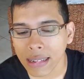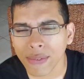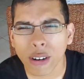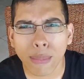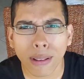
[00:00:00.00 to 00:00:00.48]

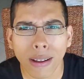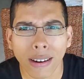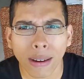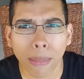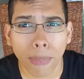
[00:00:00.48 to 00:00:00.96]
Very
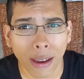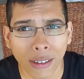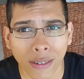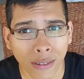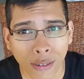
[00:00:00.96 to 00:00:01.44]
melodic
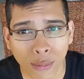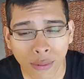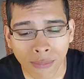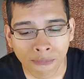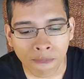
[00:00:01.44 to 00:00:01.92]
bass on this one.
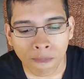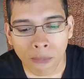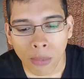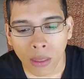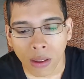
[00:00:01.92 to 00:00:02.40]

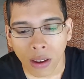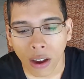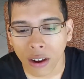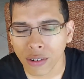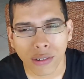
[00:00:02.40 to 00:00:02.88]

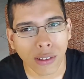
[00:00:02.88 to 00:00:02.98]
I just